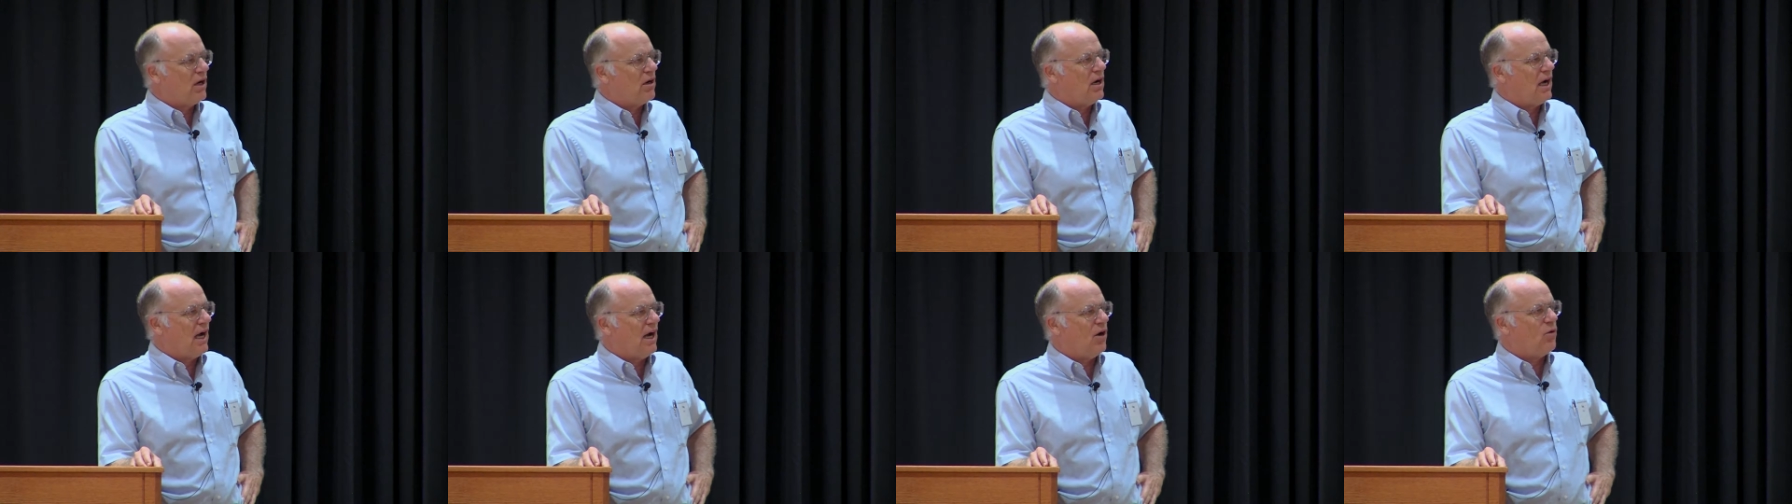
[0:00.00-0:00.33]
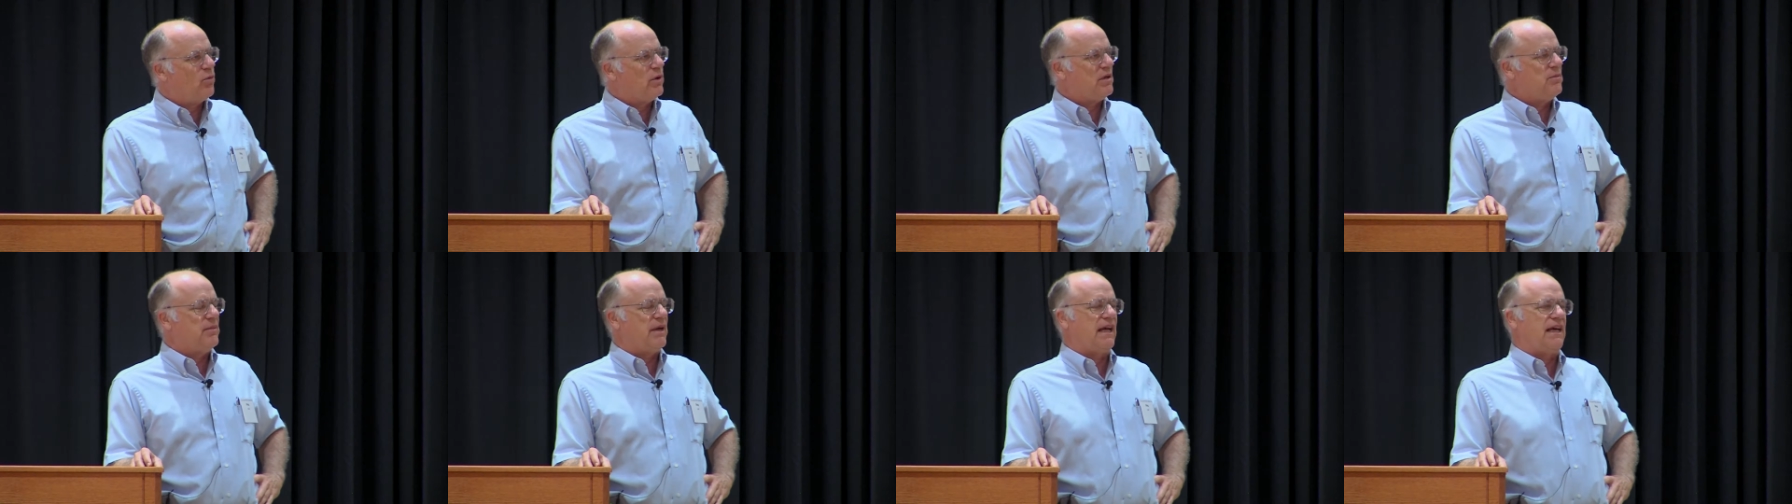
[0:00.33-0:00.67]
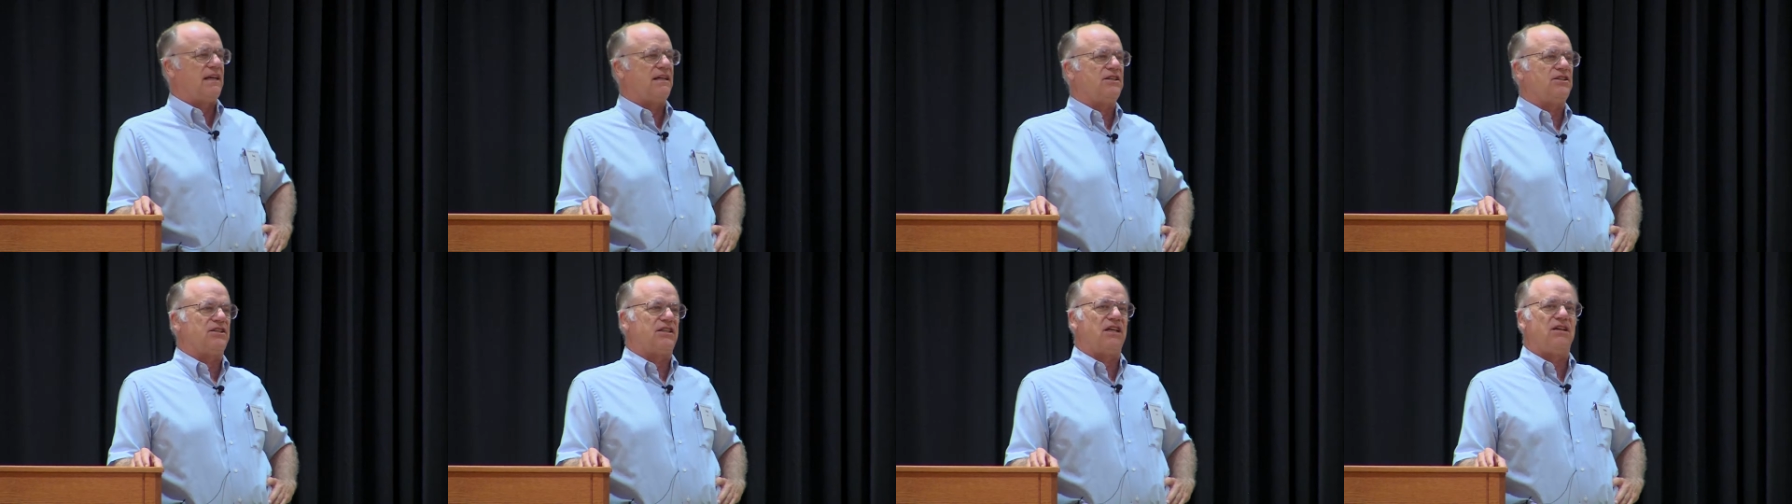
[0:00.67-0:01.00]
how we
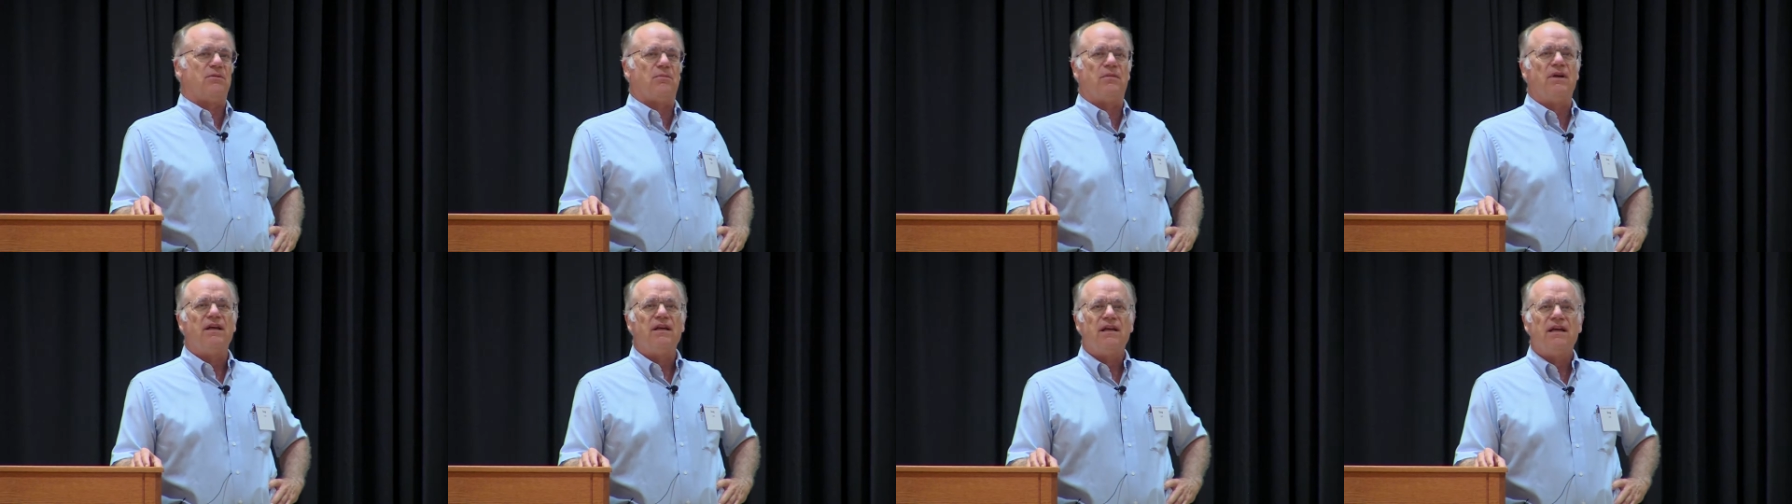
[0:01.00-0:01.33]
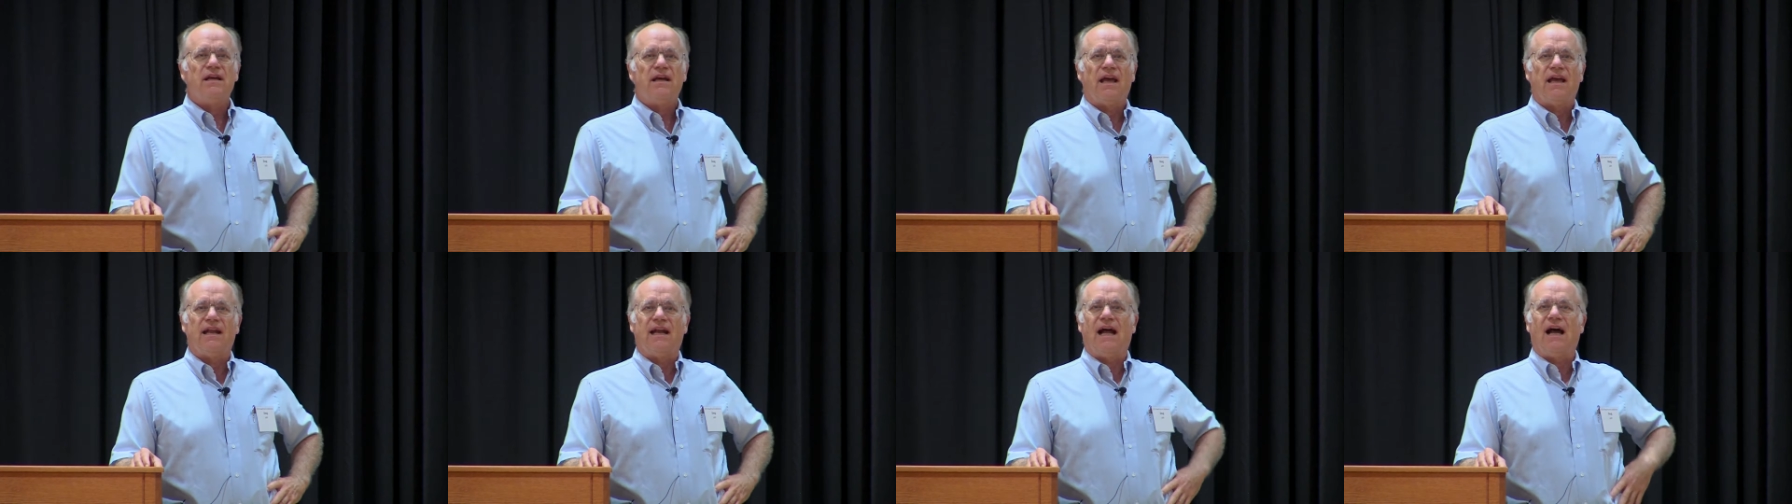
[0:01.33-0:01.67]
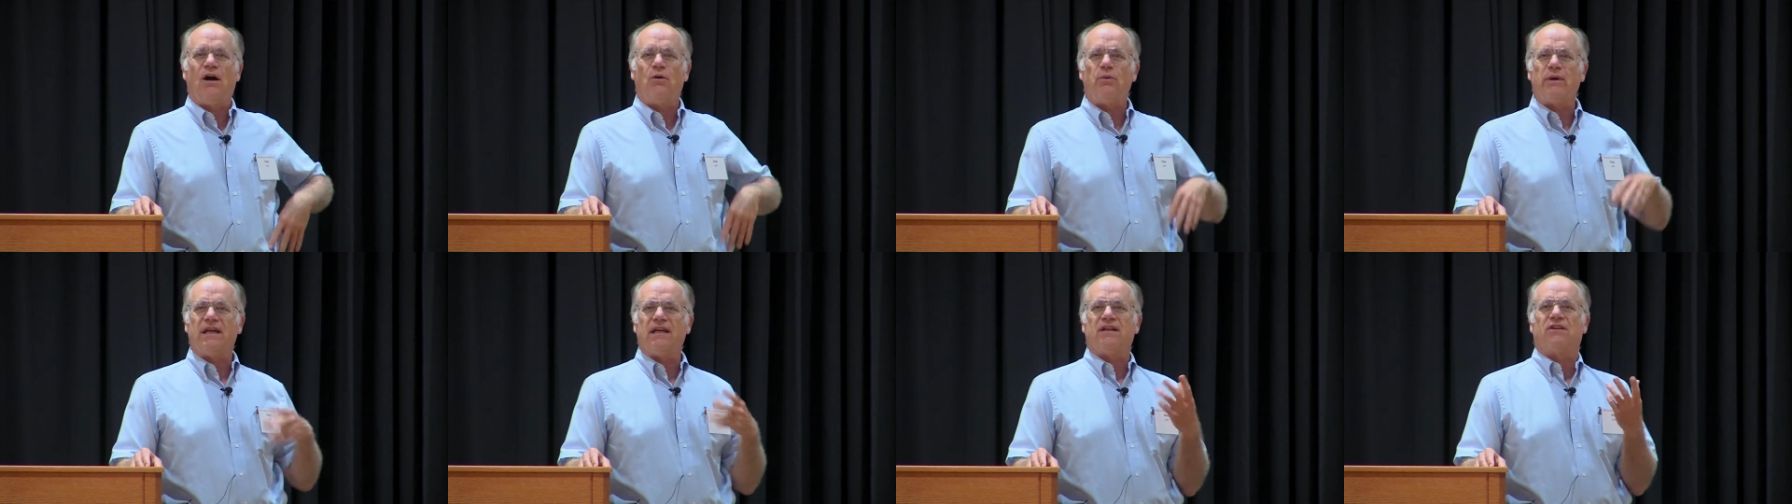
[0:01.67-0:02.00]
manage them and how
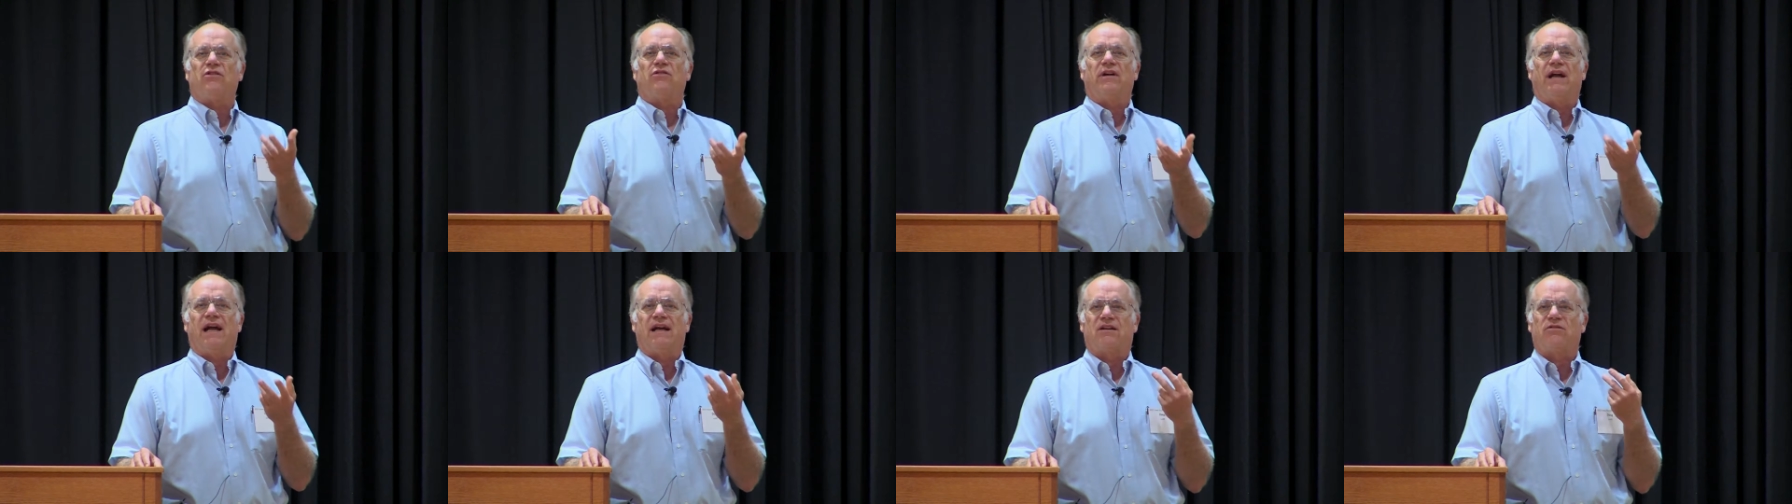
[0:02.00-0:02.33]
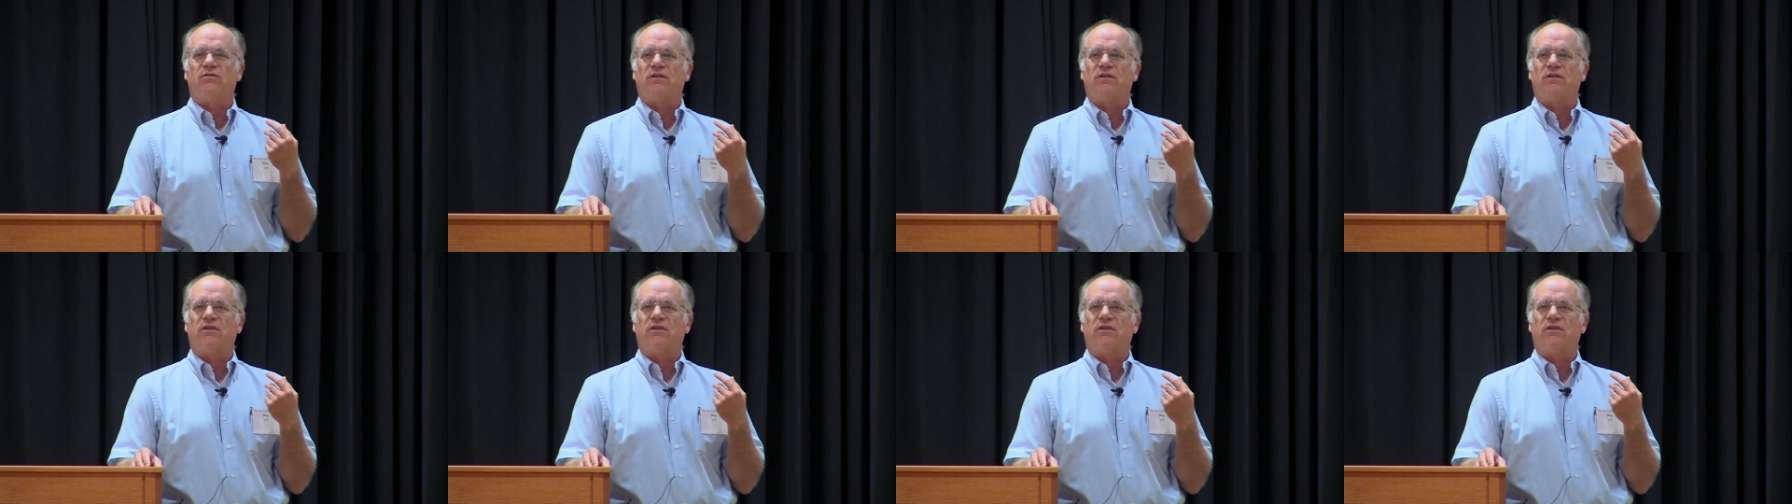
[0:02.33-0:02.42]
we interact